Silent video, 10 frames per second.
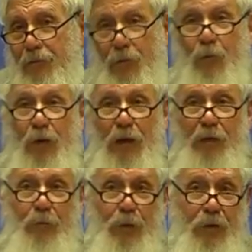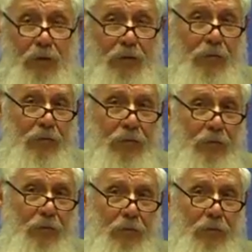why? Because